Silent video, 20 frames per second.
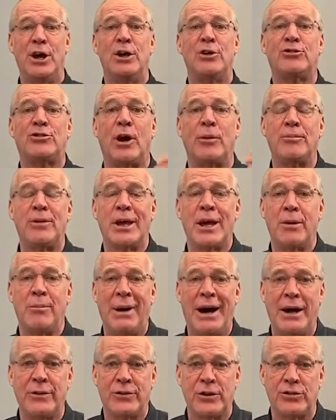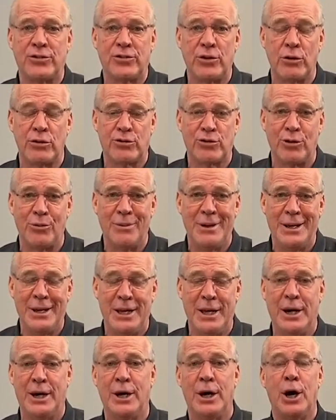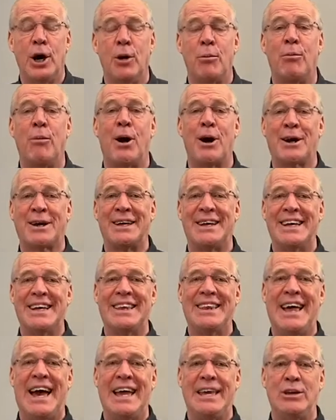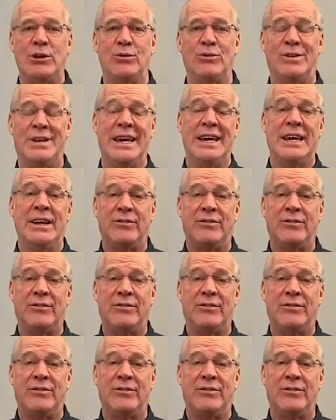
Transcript: Something about the social media marketing that you did.